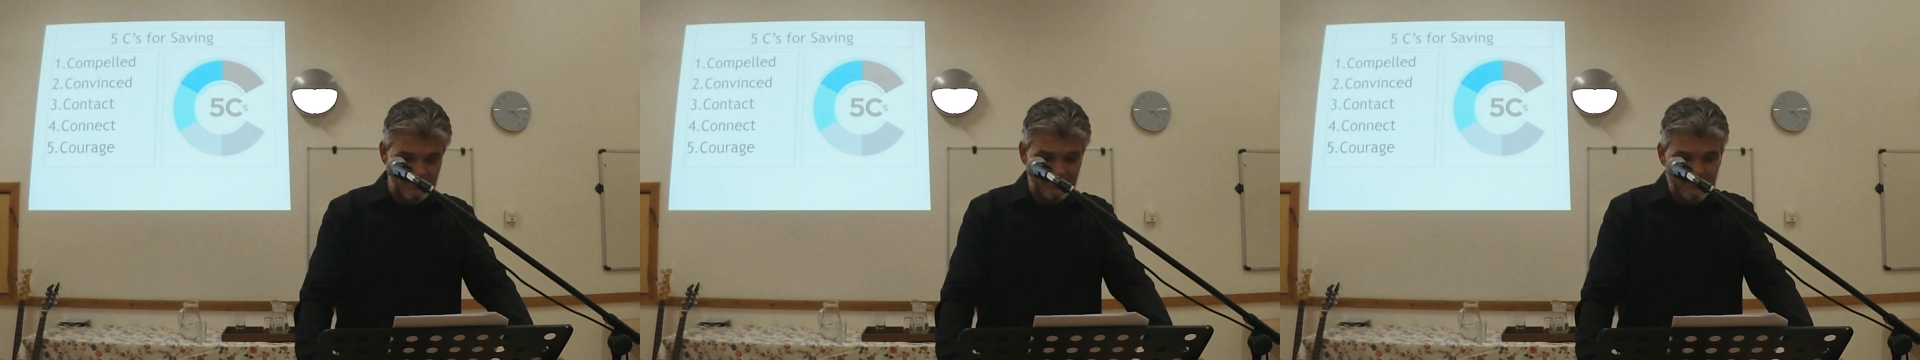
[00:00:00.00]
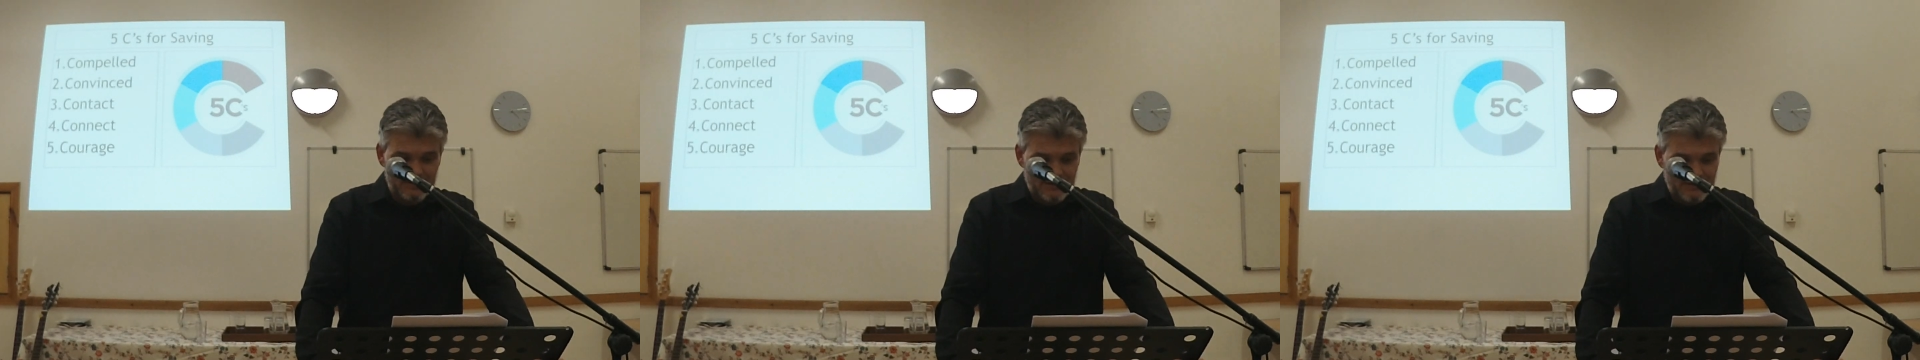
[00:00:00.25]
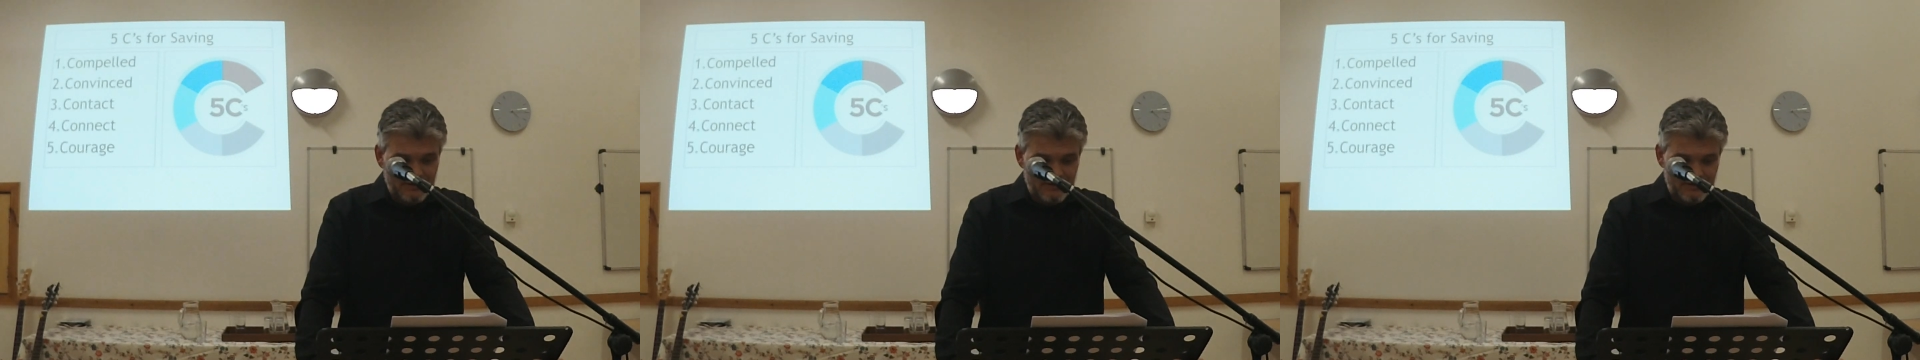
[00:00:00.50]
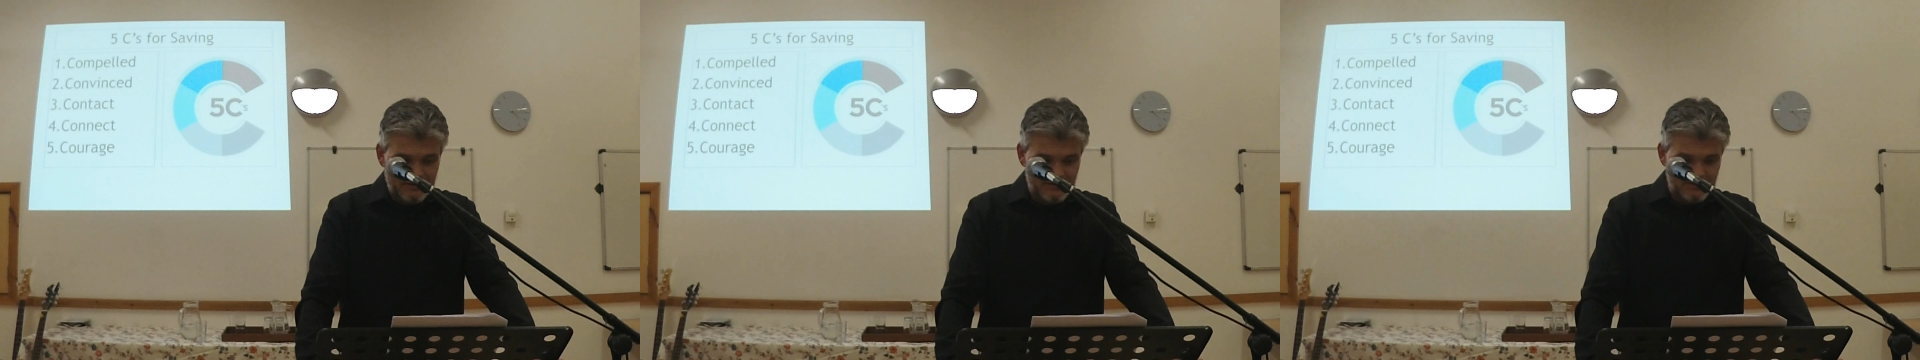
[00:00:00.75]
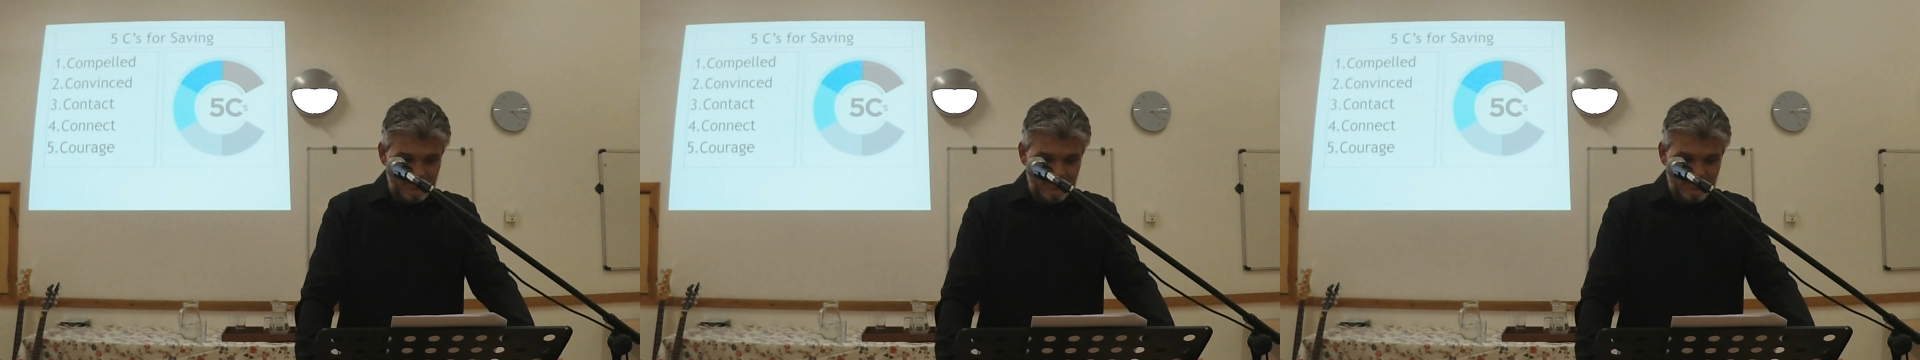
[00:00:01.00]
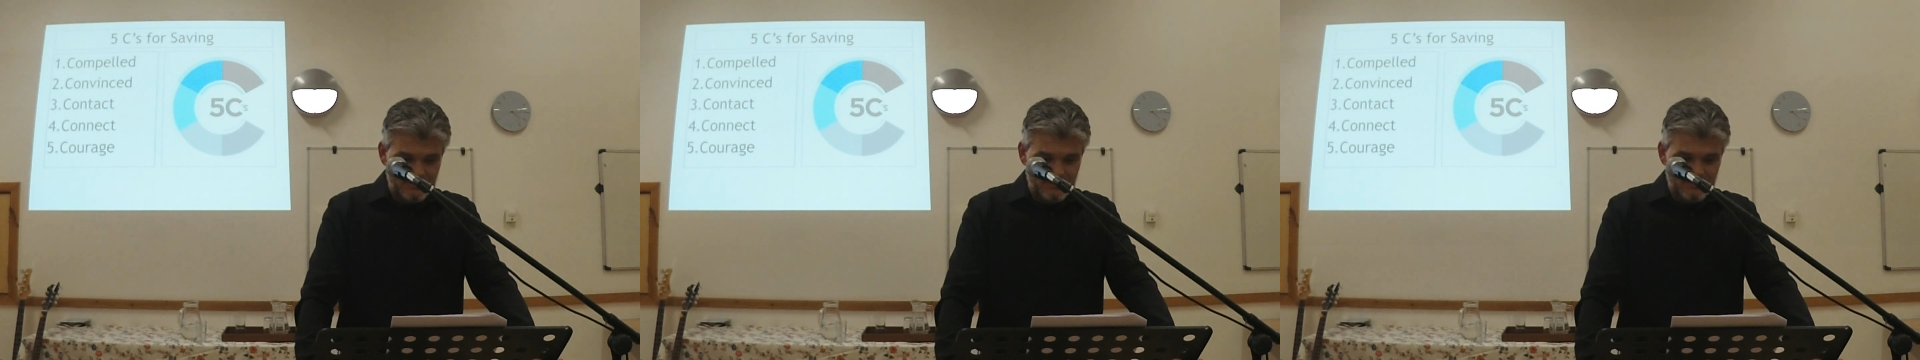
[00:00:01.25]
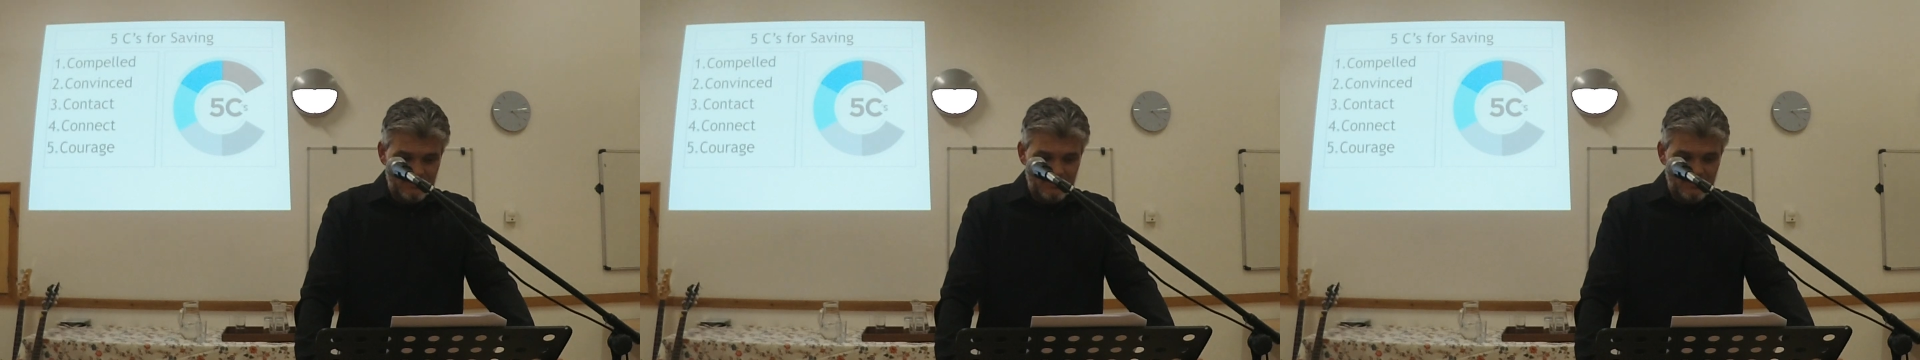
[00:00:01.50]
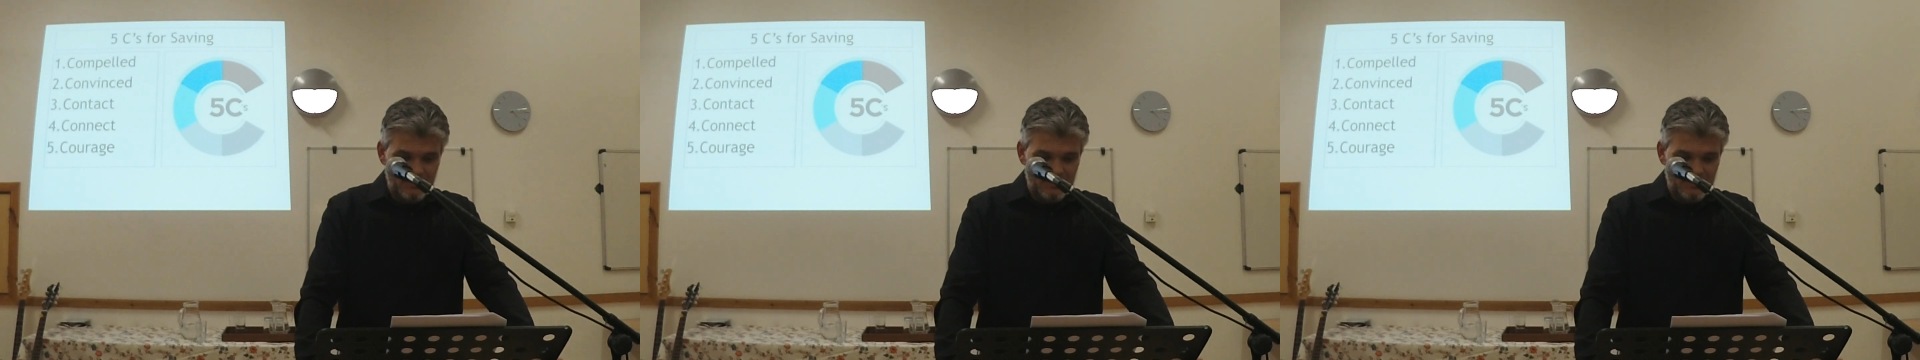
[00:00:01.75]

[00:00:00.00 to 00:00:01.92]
Nothing is said.